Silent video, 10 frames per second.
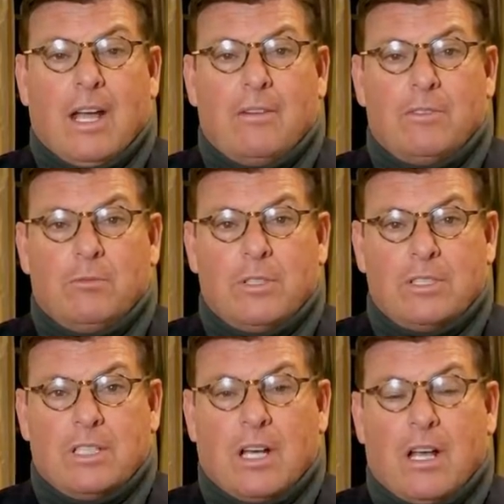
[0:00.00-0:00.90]
After the
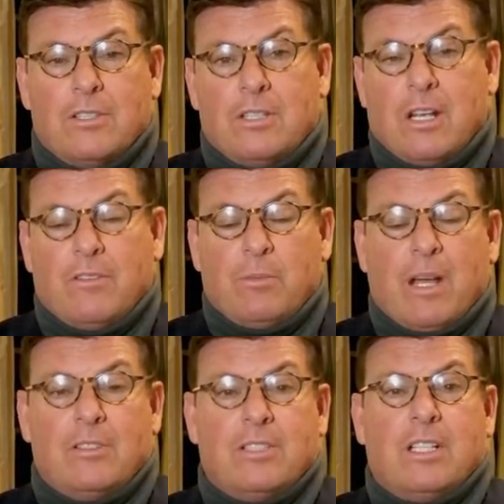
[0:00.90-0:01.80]
ones in Gaza, you have the
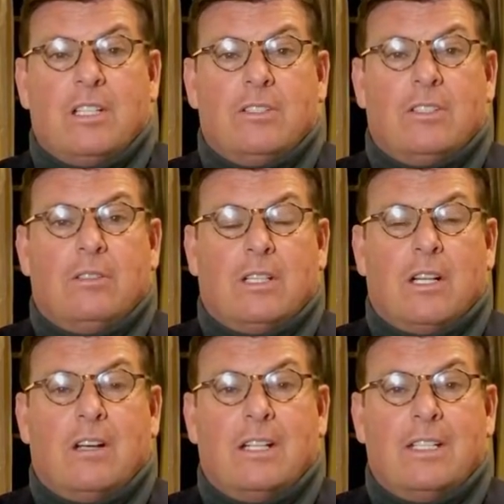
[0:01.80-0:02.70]
Palestinians
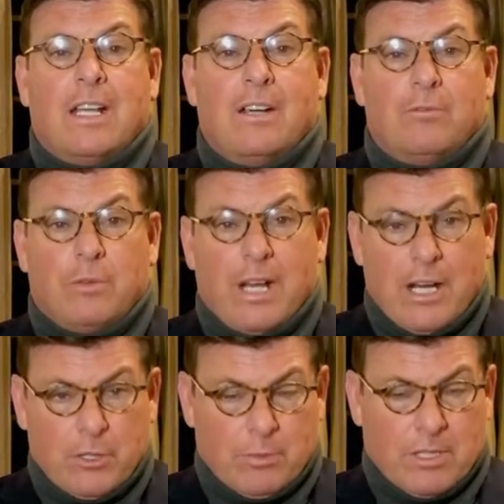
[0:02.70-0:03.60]
declaring a day of
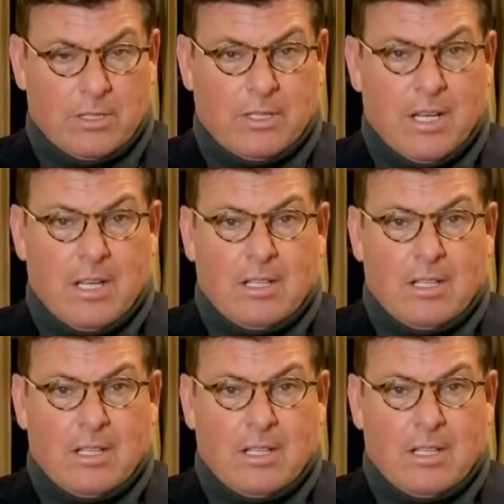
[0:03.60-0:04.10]
rage because